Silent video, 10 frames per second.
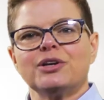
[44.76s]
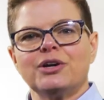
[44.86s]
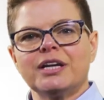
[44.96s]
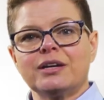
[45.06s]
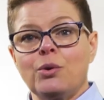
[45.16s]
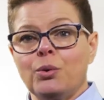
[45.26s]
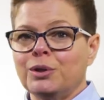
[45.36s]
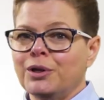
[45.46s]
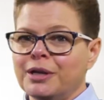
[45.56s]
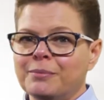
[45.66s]
learning, or
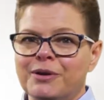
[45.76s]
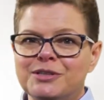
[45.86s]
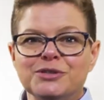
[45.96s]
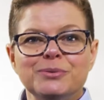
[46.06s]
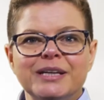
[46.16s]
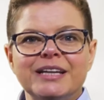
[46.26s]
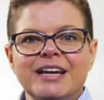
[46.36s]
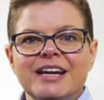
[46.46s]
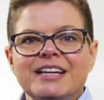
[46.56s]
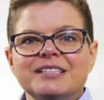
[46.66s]
learning by doing,
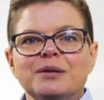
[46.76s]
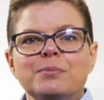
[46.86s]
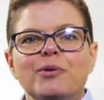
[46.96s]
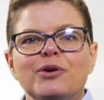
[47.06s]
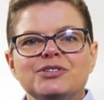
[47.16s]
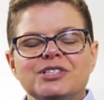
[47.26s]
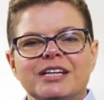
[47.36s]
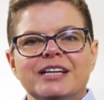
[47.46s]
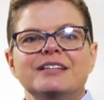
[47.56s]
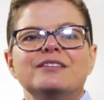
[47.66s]
is an approach
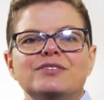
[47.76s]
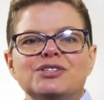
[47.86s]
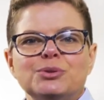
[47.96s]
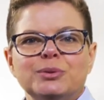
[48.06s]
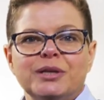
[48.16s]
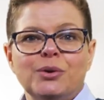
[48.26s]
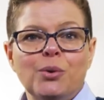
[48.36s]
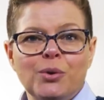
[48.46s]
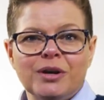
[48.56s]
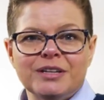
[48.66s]
to individual and
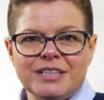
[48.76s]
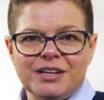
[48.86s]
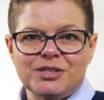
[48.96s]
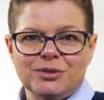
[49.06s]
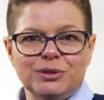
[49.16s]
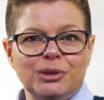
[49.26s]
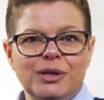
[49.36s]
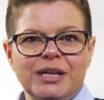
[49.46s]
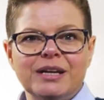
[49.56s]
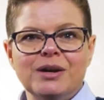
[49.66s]
organisational
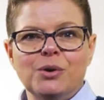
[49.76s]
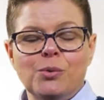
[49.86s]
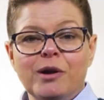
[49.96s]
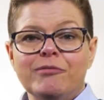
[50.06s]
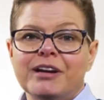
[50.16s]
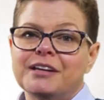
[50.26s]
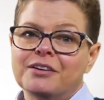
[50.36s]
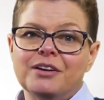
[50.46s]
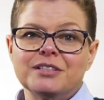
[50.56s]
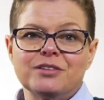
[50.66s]
learning well
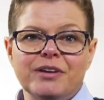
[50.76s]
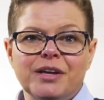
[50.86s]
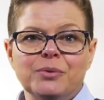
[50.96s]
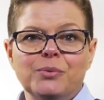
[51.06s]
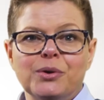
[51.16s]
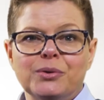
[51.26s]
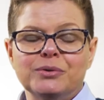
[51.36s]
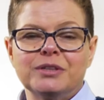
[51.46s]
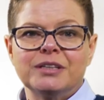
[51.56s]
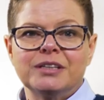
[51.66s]
recognised around the
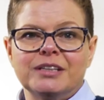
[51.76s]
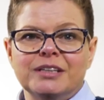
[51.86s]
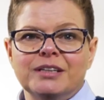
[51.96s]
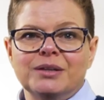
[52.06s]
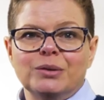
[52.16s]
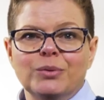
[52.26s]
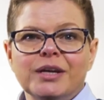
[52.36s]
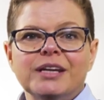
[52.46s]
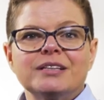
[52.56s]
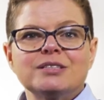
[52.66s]
world.
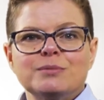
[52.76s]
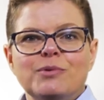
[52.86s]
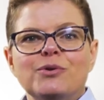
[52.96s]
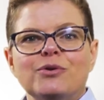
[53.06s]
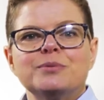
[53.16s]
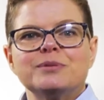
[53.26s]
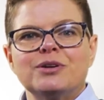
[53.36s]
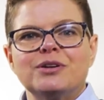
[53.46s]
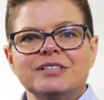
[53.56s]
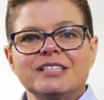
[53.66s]
Working in small groups
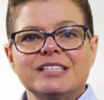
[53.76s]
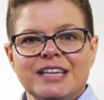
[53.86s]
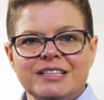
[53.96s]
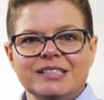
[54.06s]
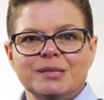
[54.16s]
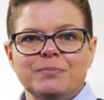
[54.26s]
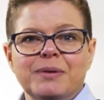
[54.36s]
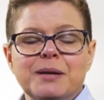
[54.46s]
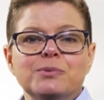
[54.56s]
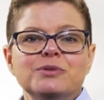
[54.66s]
known as sets,
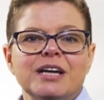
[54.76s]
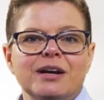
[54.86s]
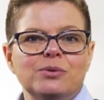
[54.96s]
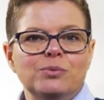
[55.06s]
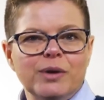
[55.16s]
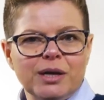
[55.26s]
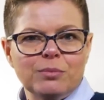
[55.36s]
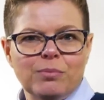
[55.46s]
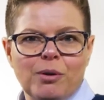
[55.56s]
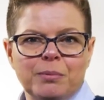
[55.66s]
people tackle
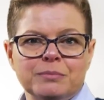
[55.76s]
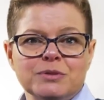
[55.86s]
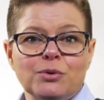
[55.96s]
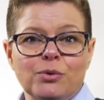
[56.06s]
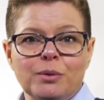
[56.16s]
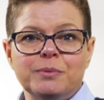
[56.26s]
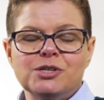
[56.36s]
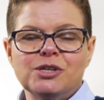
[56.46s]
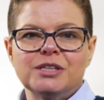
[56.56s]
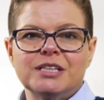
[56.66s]
wicked problems or
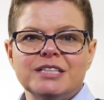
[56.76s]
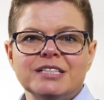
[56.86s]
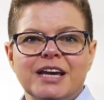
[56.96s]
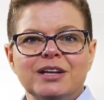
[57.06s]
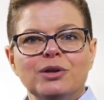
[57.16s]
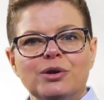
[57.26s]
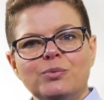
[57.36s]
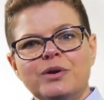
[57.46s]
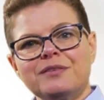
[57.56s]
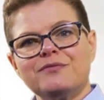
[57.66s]
opportunities and learn
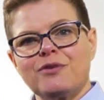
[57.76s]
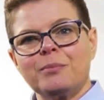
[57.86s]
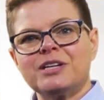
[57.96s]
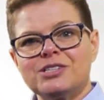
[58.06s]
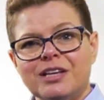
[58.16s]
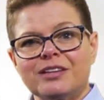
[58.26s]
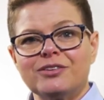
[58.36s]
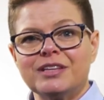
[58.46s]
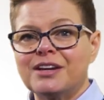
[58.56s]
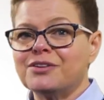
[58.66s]
with and from each other
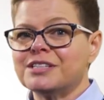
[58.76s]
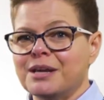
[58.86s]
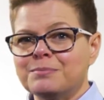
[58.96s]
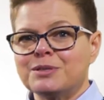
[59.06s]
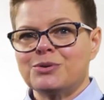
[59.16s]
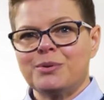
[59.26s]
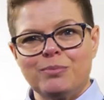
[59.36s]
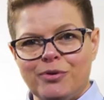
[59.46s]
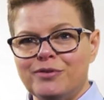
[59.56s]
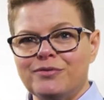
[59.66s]
in their attempts to
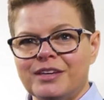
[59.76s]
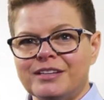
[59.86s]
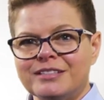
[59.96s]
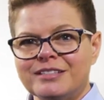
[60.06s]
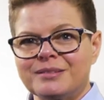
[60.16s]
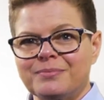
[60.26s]
improve things.